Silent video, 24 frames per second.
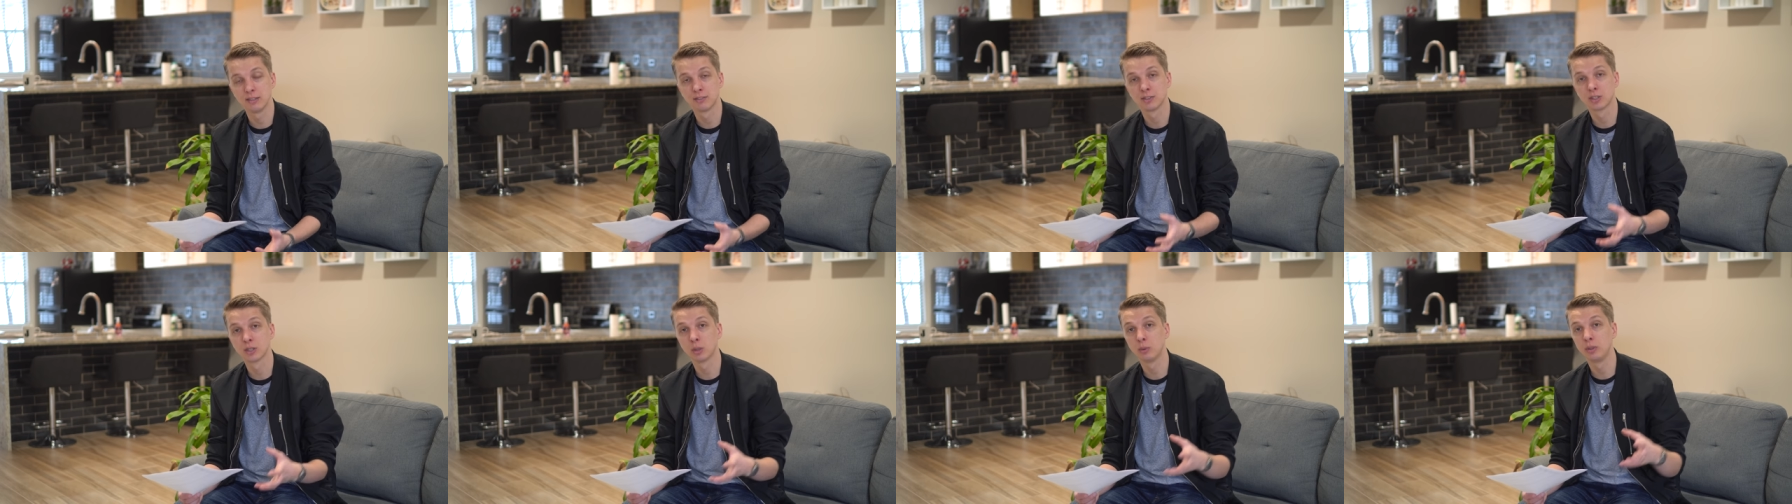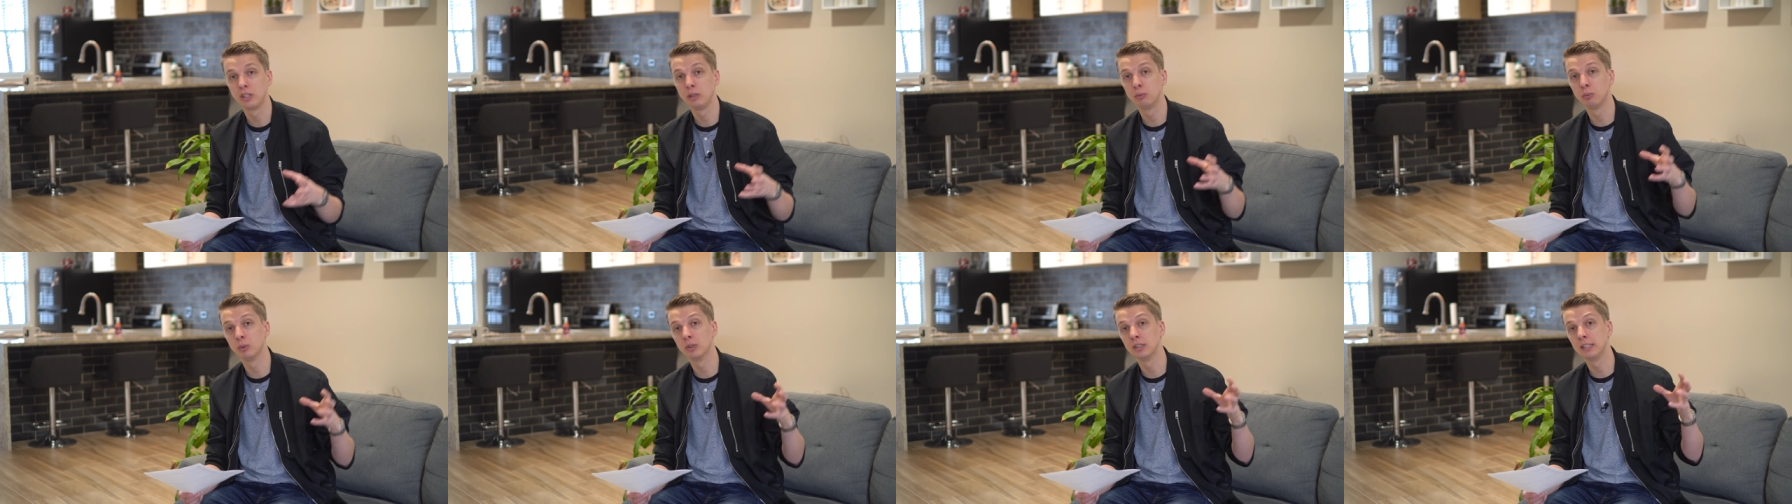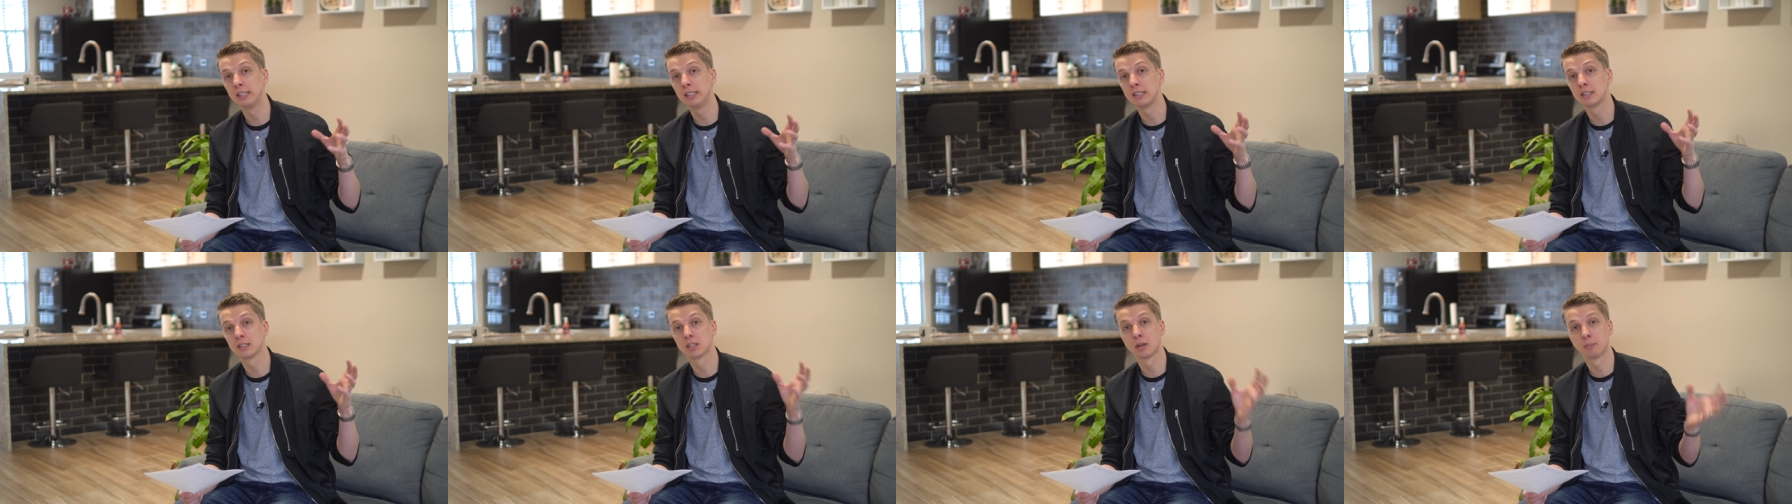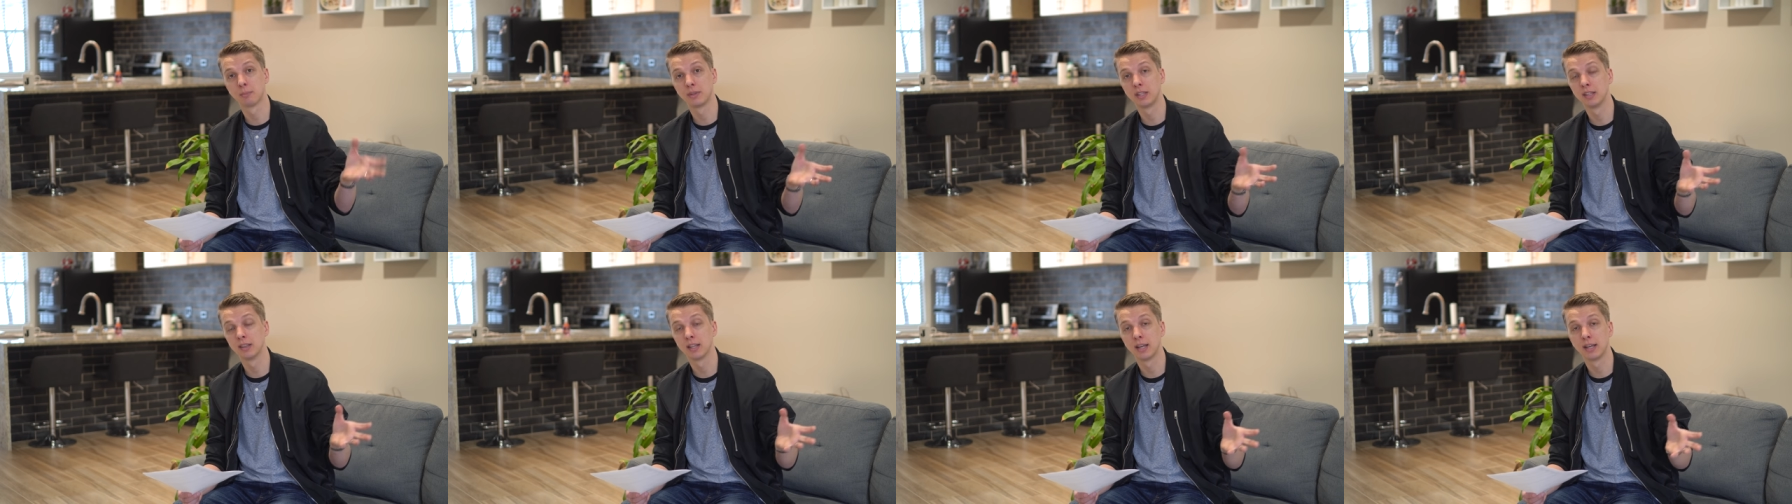if Sony released
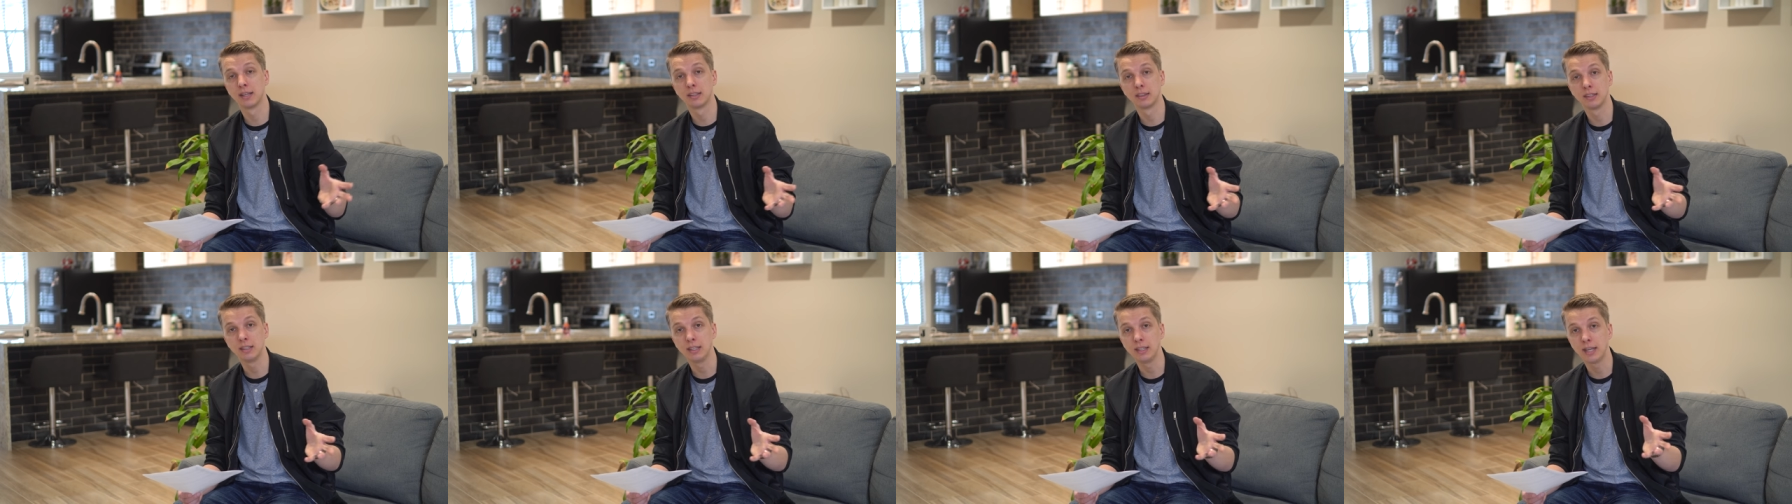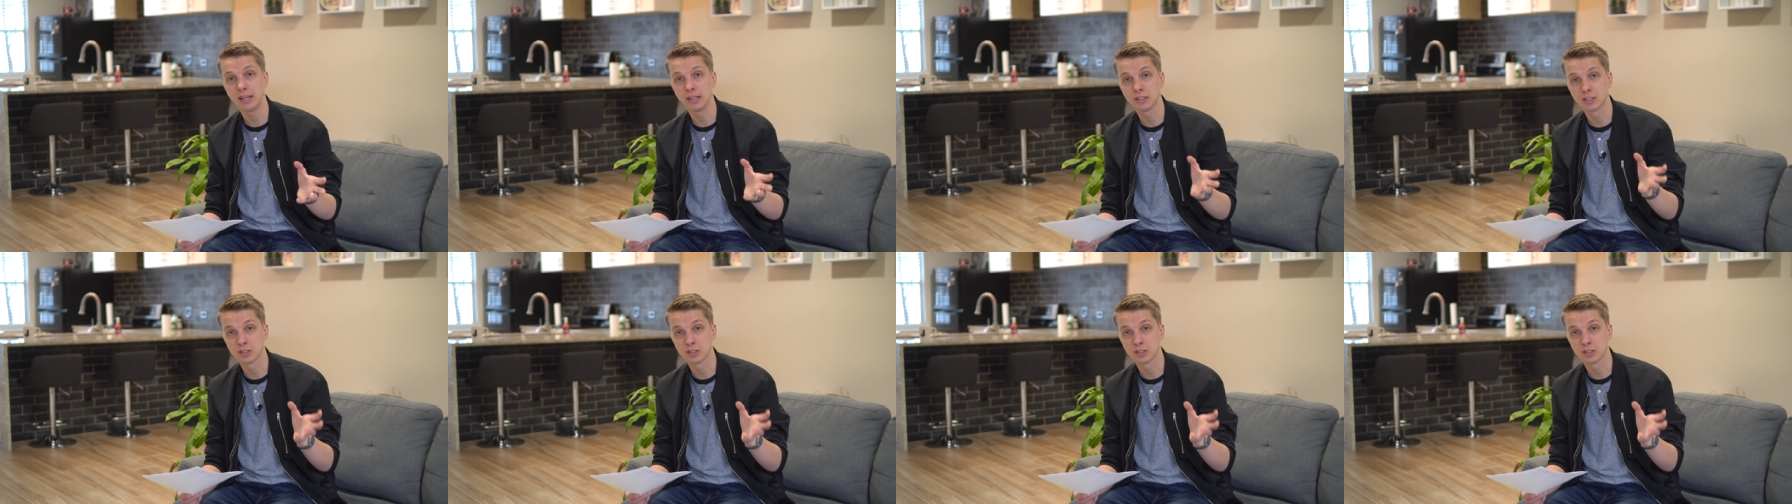something like the